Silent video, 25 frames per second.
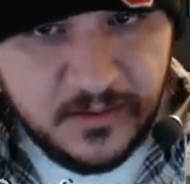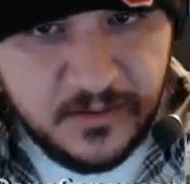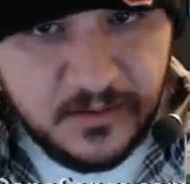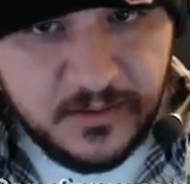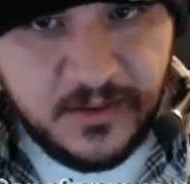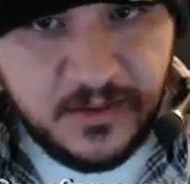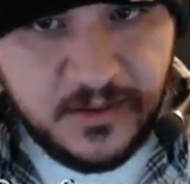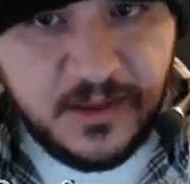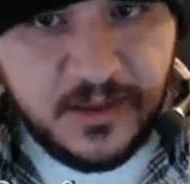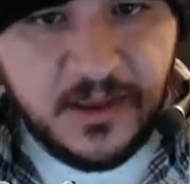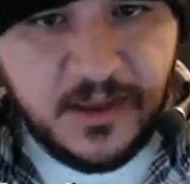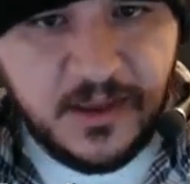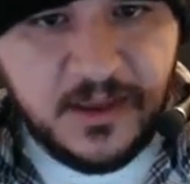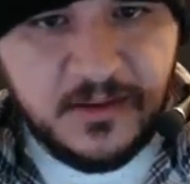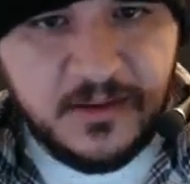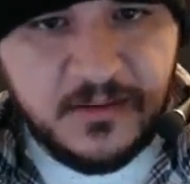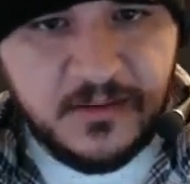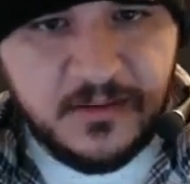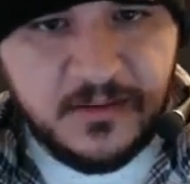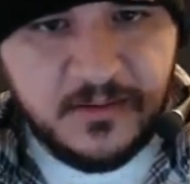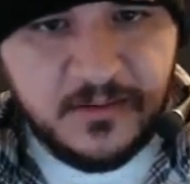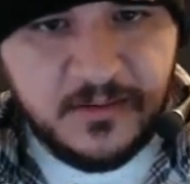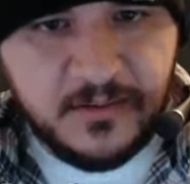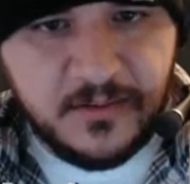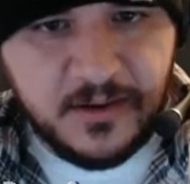Yeah,
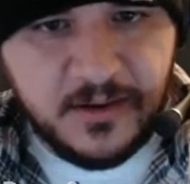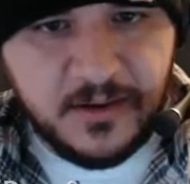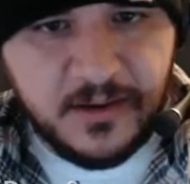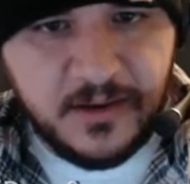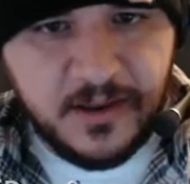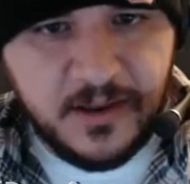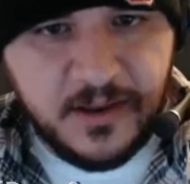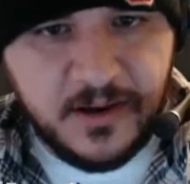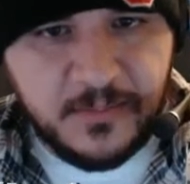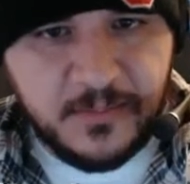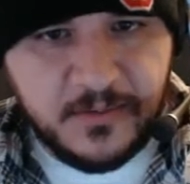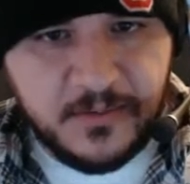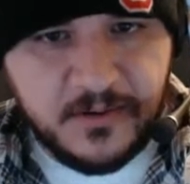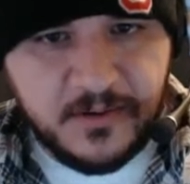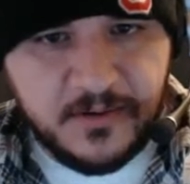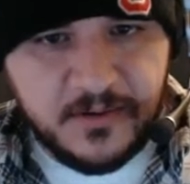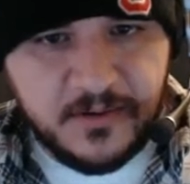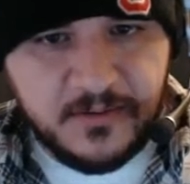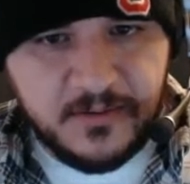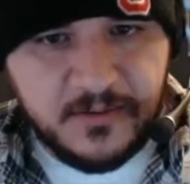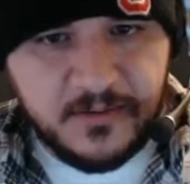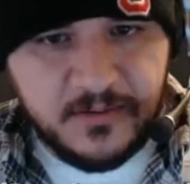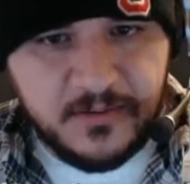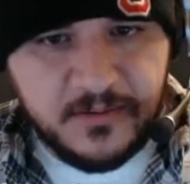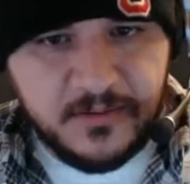okay, not
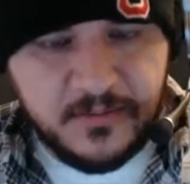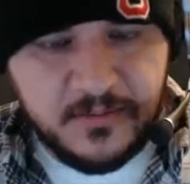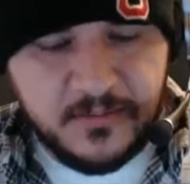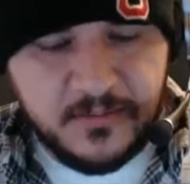operational.